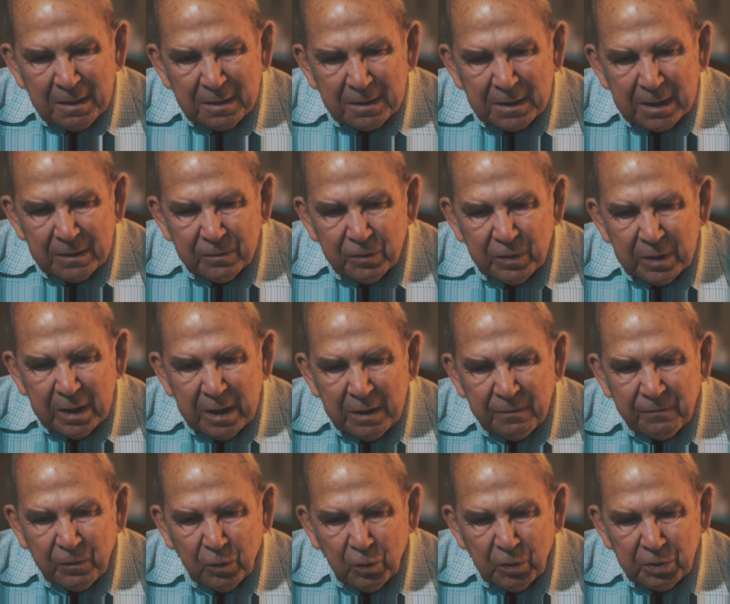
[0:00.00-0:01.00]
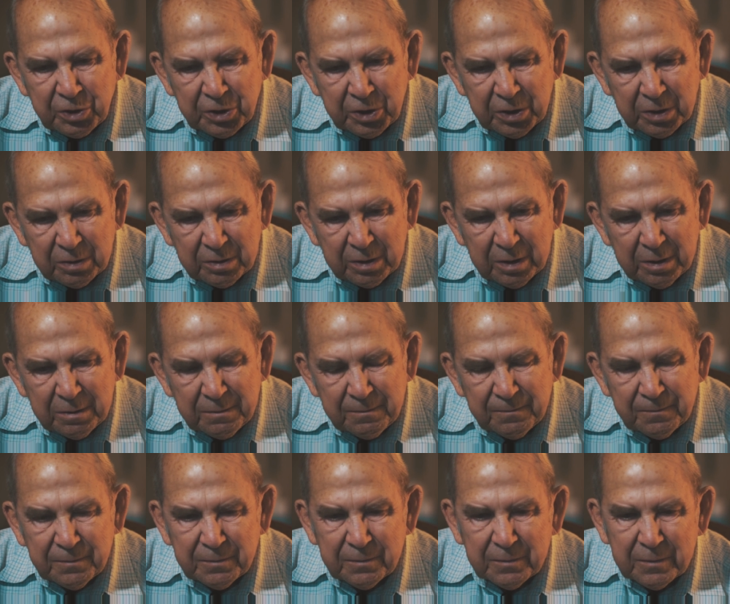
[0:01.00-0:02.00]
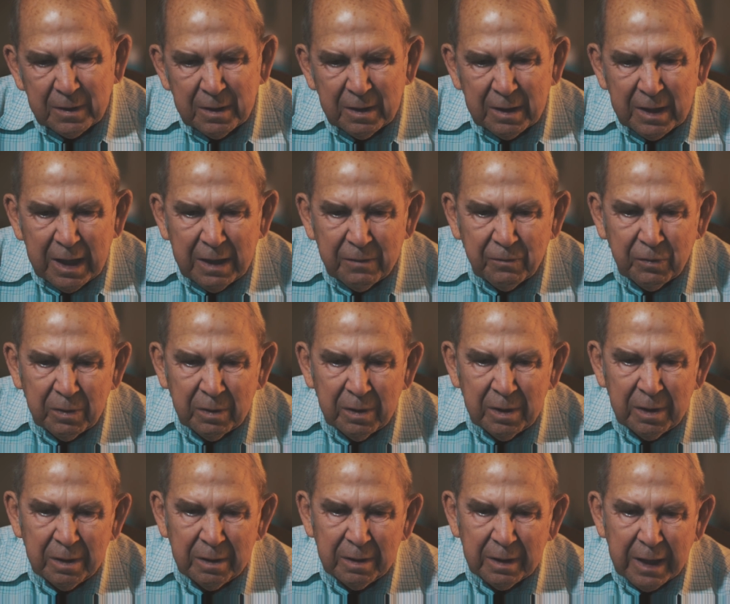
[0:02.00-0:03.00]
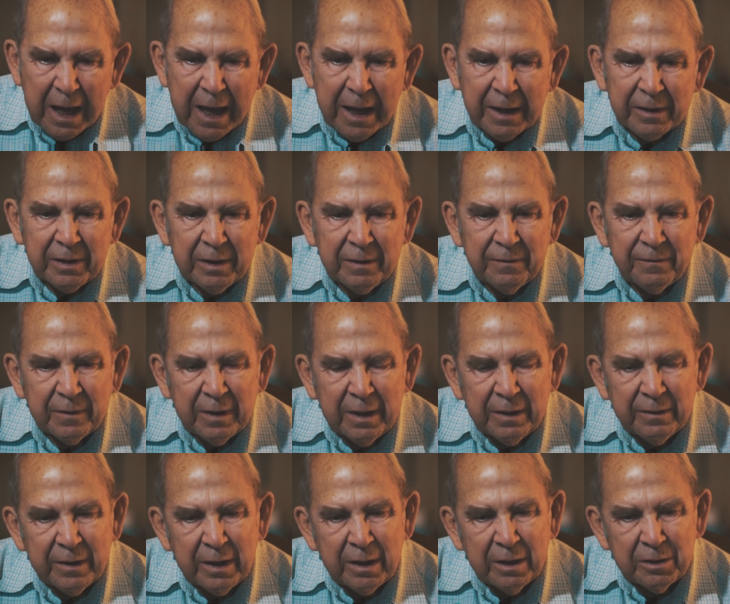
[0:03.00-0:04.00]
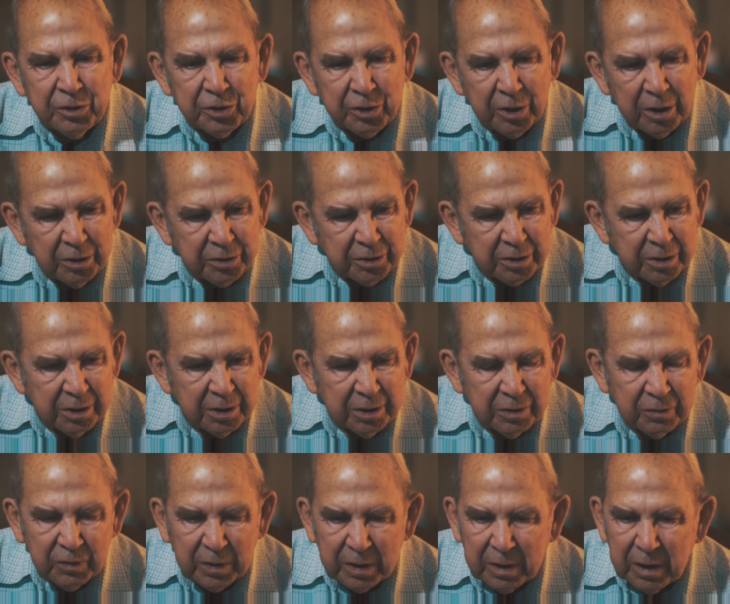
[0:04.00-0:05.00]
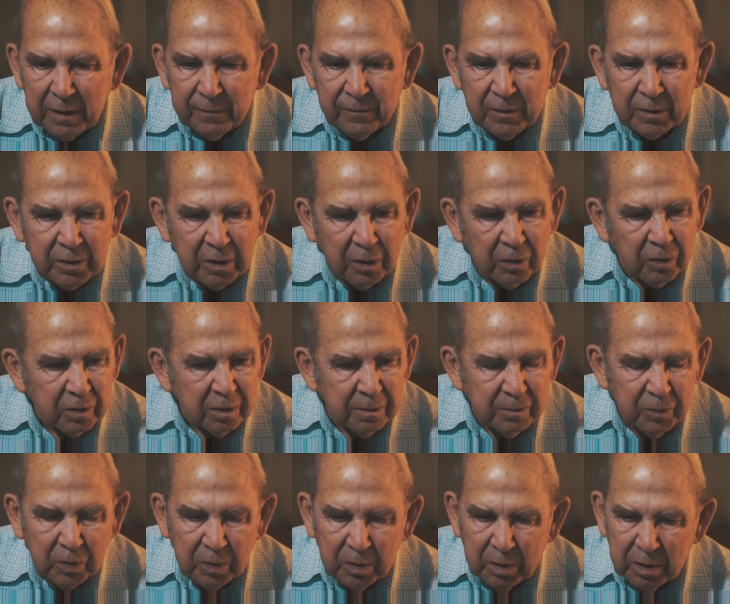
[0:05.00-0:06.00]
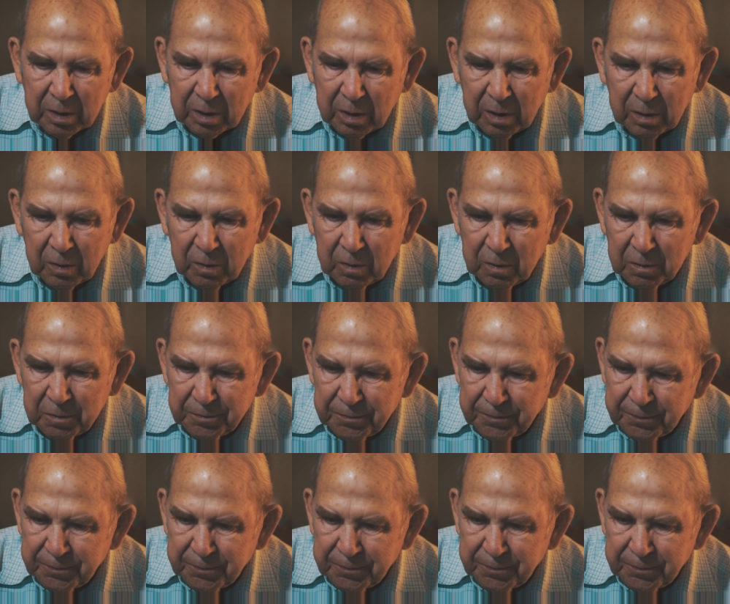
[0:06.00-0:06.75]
that we had 4 children that were active in their churches. We never told them where to go.